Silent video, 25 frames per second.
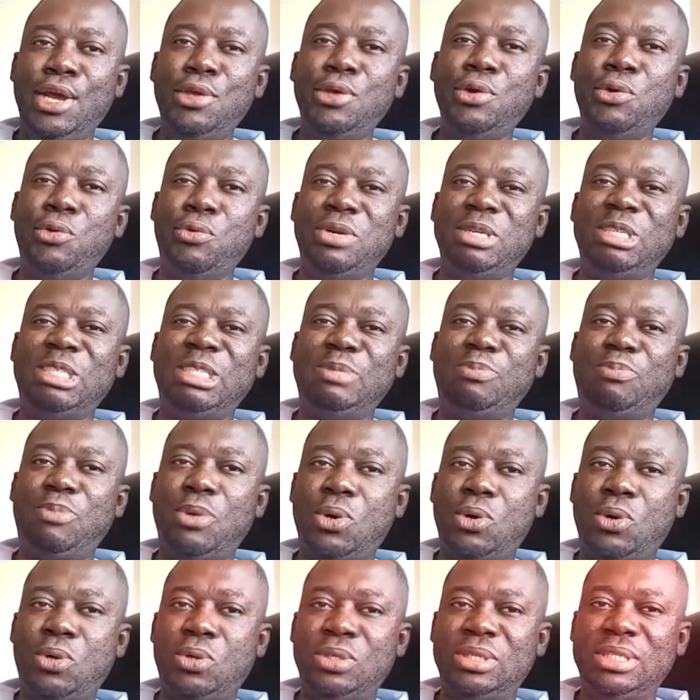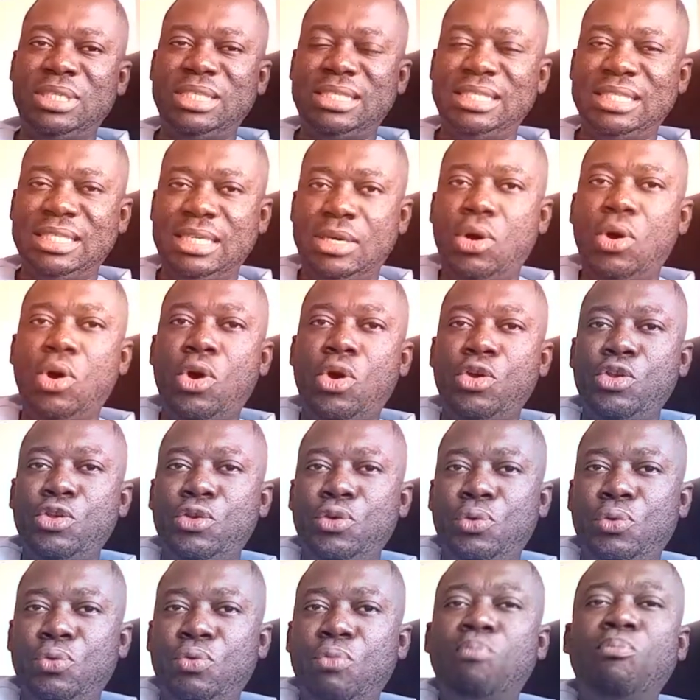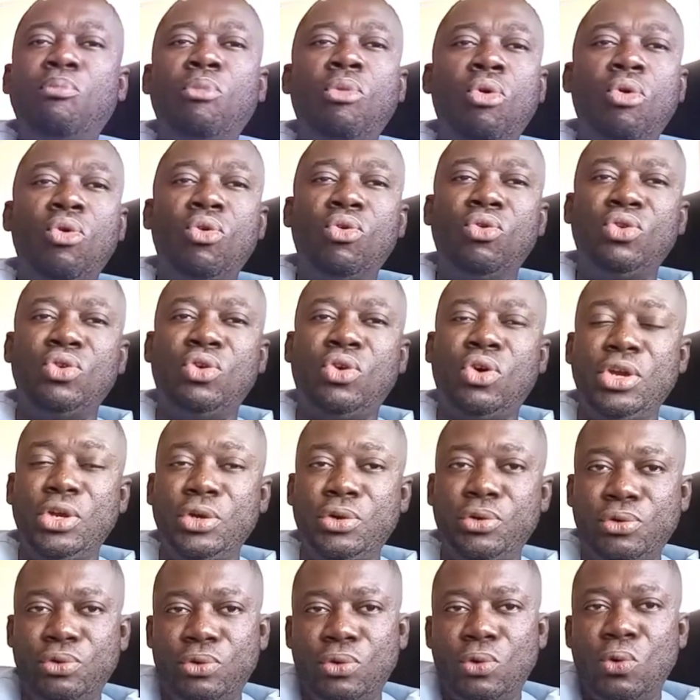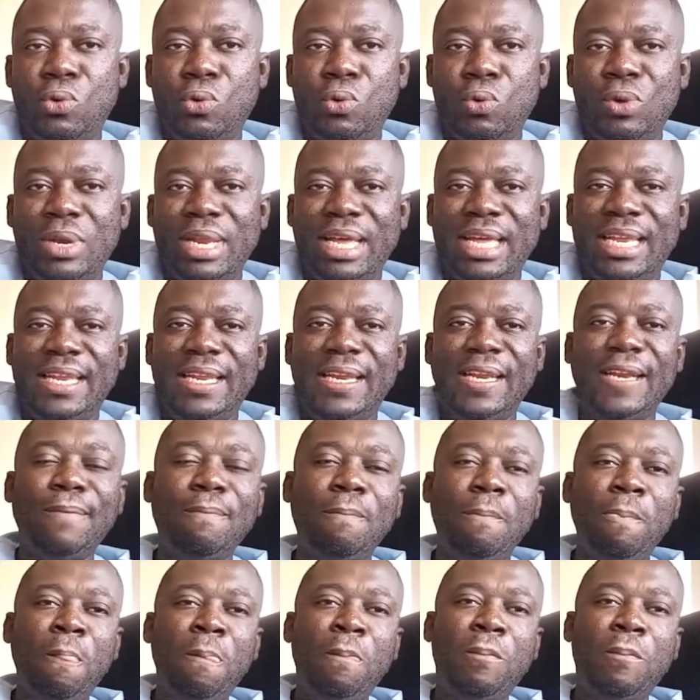you respond, or you moan, or you groan, and then